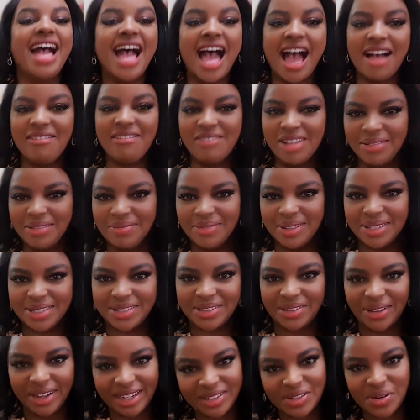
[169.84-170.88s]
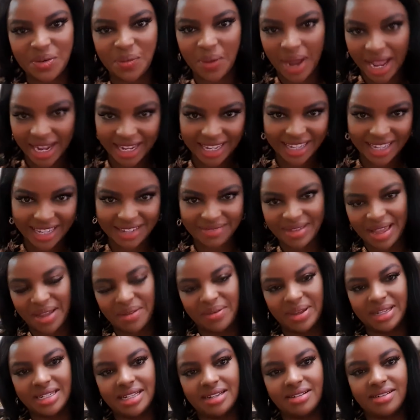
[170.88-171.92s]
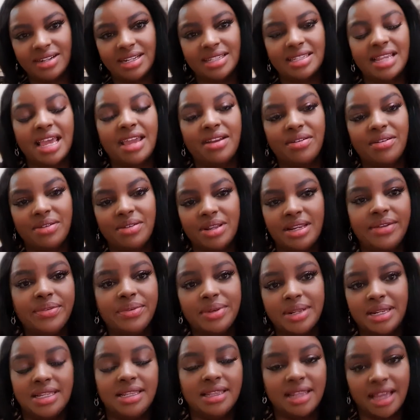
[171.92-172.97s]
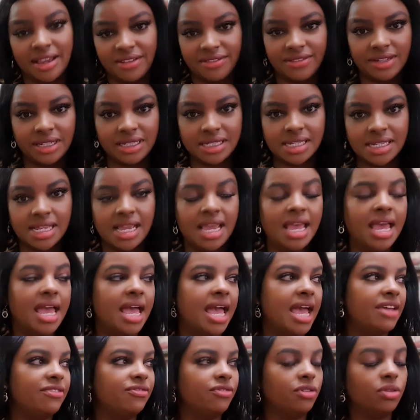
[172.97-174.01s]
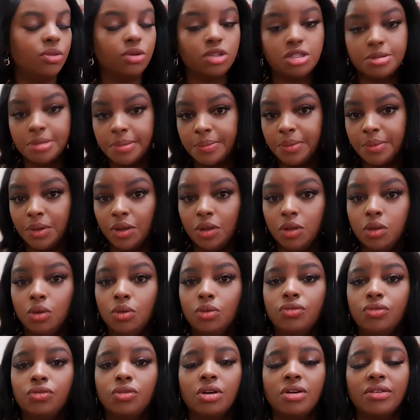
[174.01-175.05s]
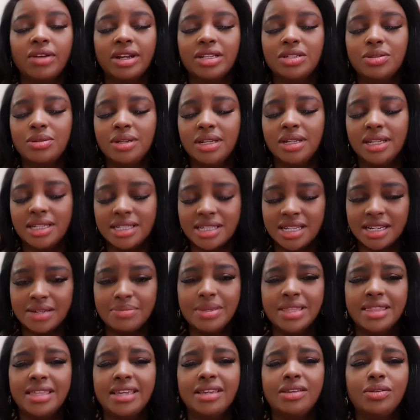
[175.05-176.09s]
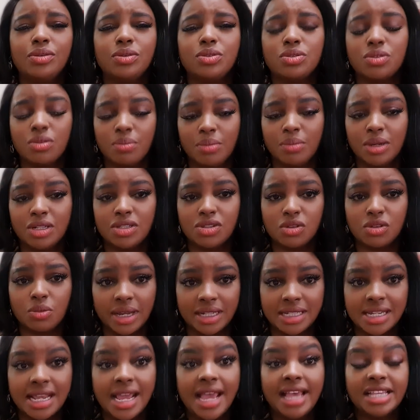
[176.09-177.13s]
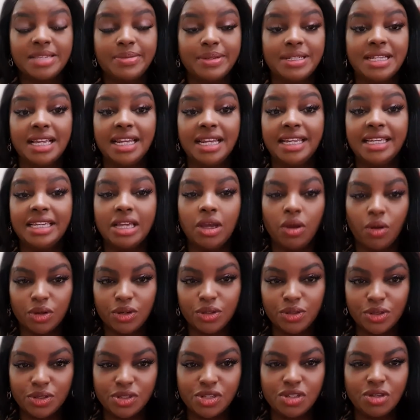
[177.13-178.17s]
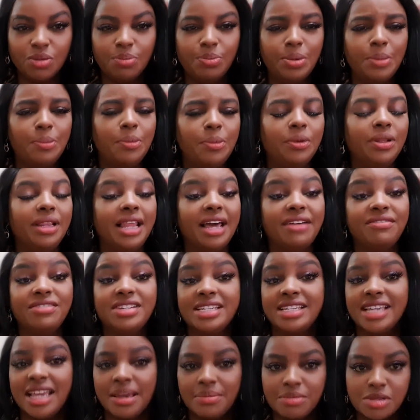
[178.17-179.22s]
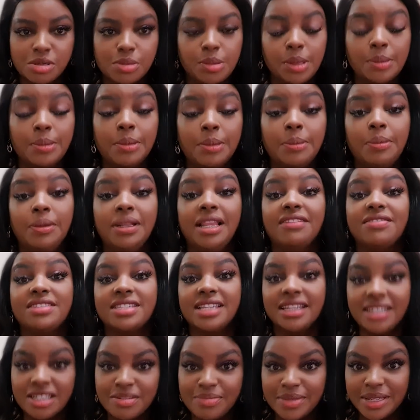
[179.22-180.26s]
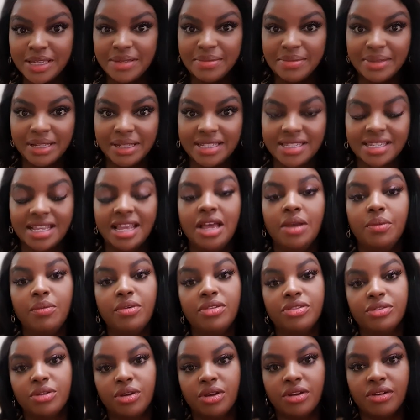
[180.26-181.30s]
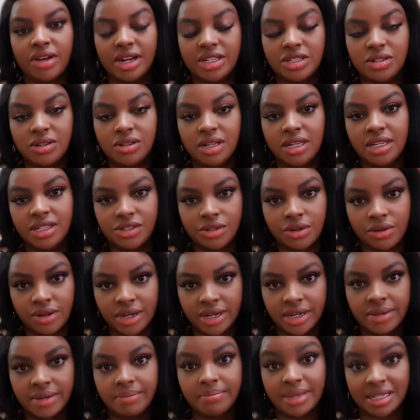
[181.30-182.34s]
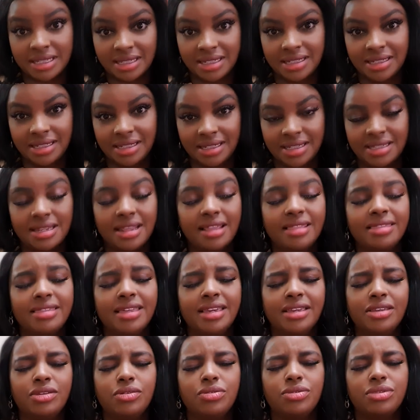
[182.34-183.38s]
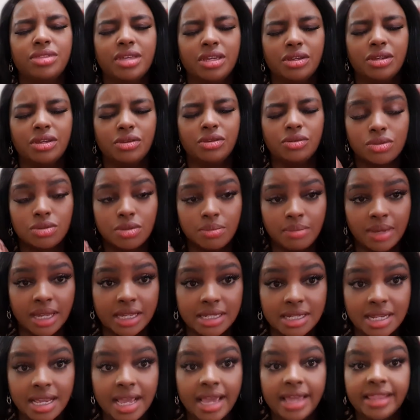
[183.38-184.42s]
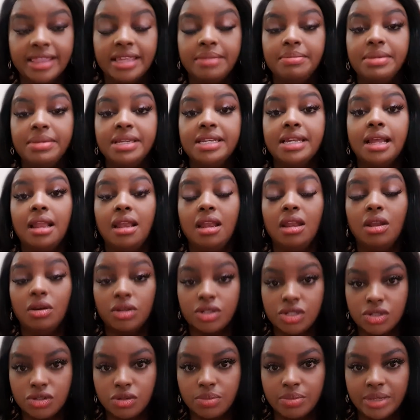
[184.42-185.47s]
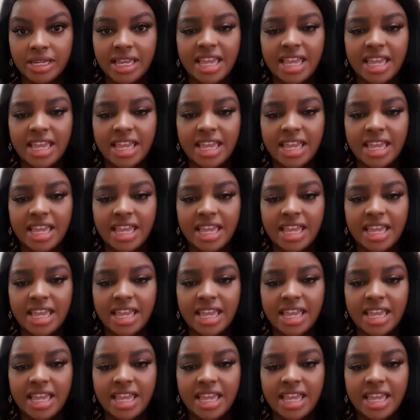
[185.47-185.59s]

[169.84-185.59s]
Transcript: I'm almost going to work in my wedding dress. I really, really love it. And for those people who've congratulated me, thank you so much, so much. Especially here on YouTube, people have DM'd me, people have sent me emails with congratulatory messages. Thank you. Thank you so much. They mean a lot to me.